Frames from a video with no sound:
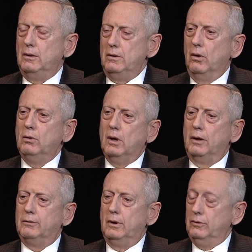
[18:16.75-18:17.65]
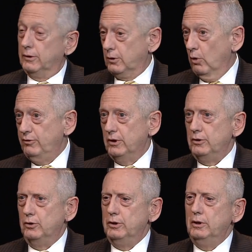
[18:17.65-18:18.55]
no country, the Soviet
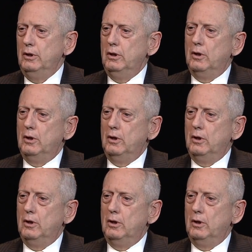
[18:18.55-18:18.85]
Union,